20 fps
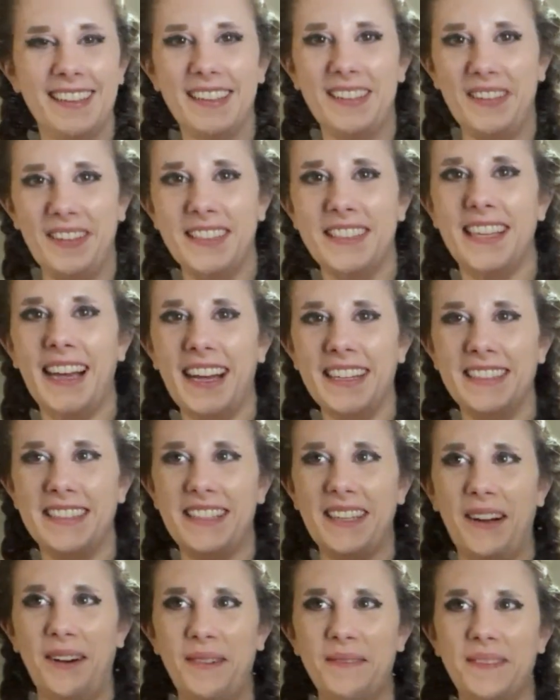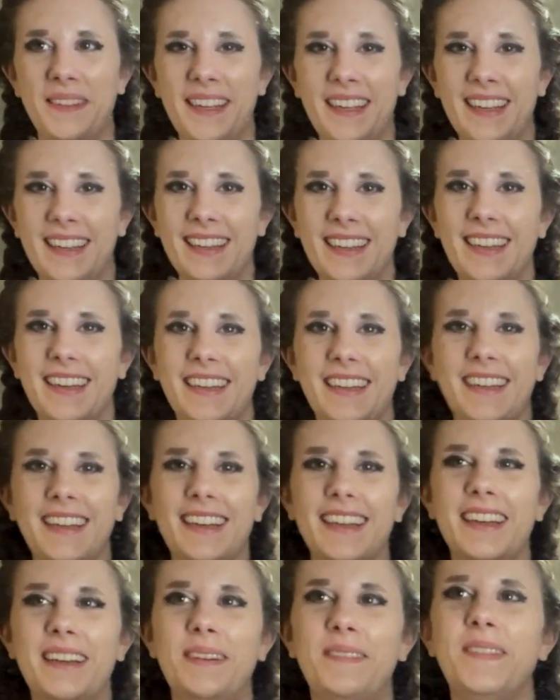Chris has to help me
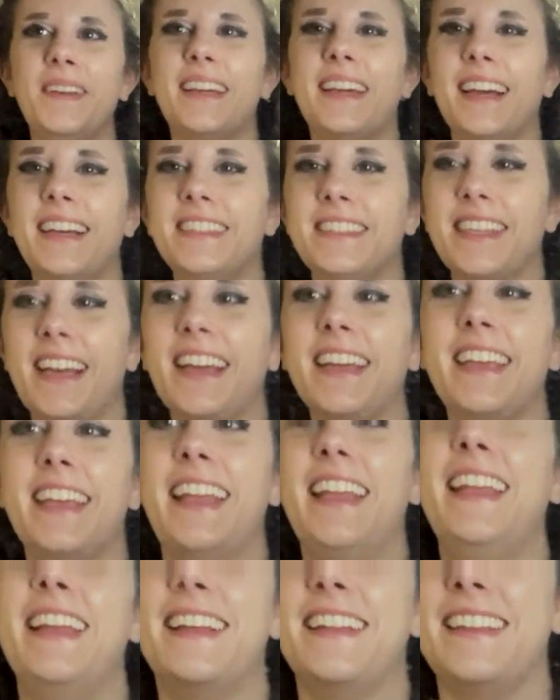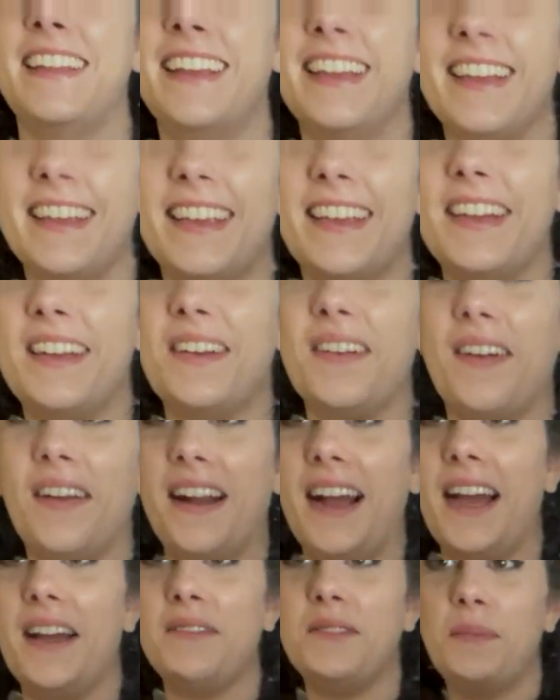because I can't get it on.
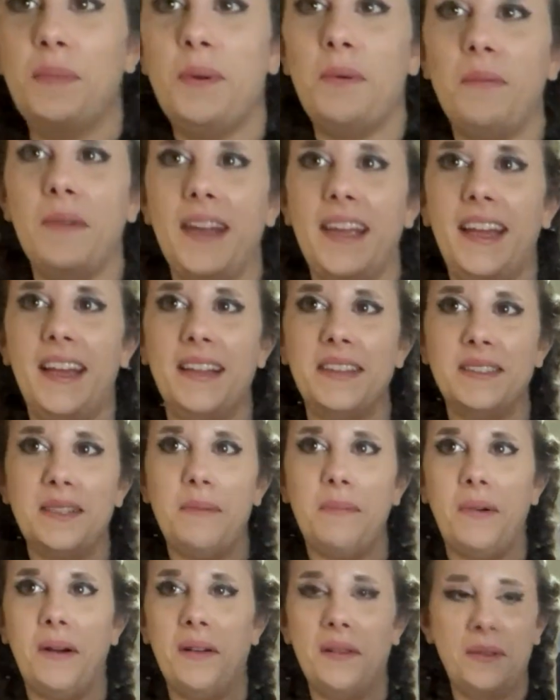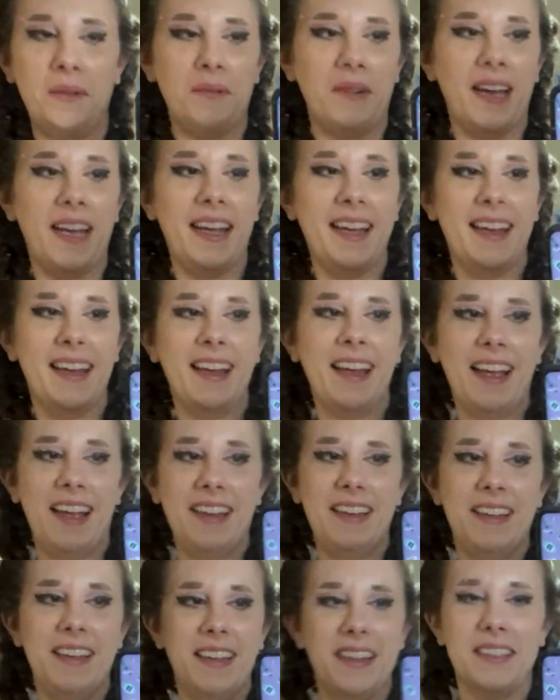I have to put my hands up all the way,
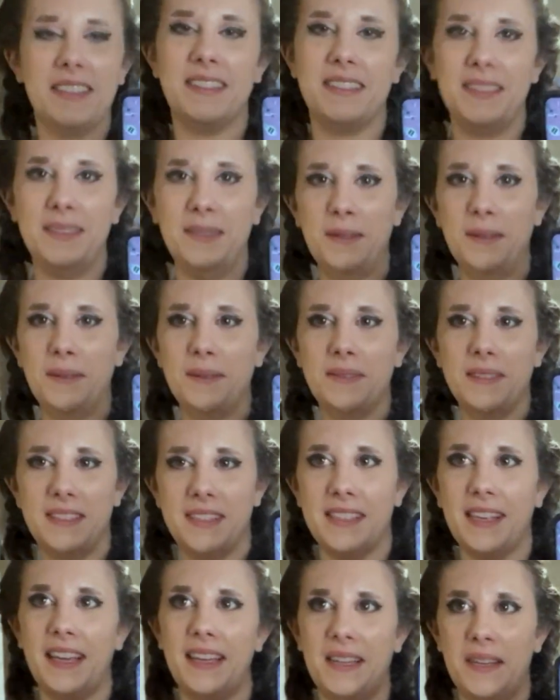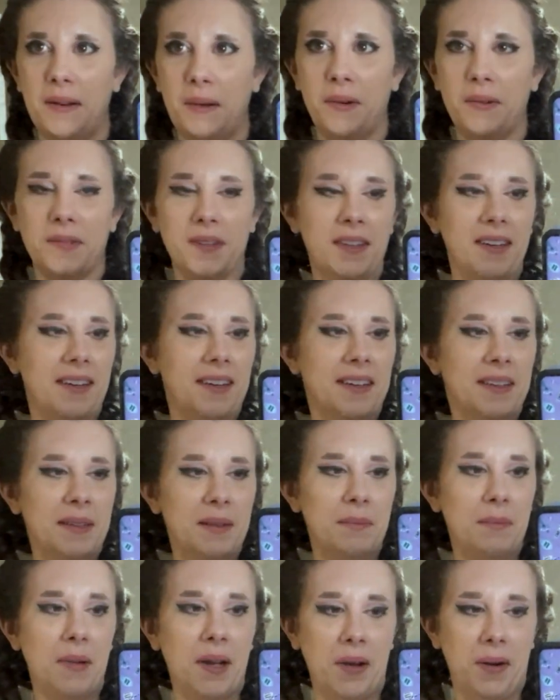and he has to slide it over
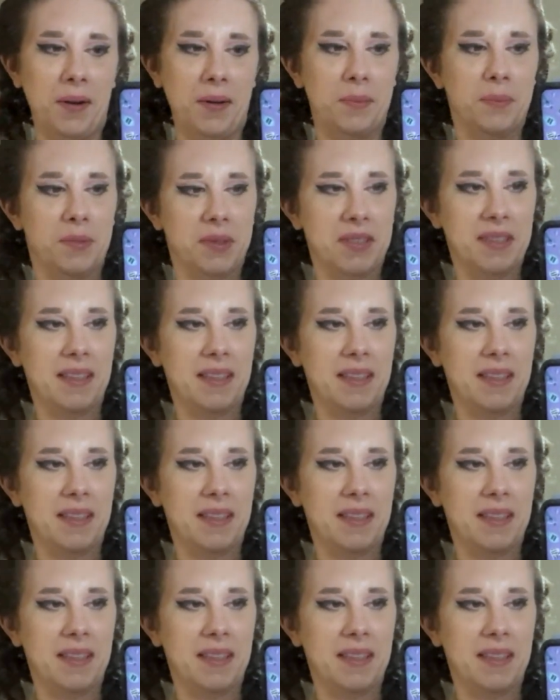my arms.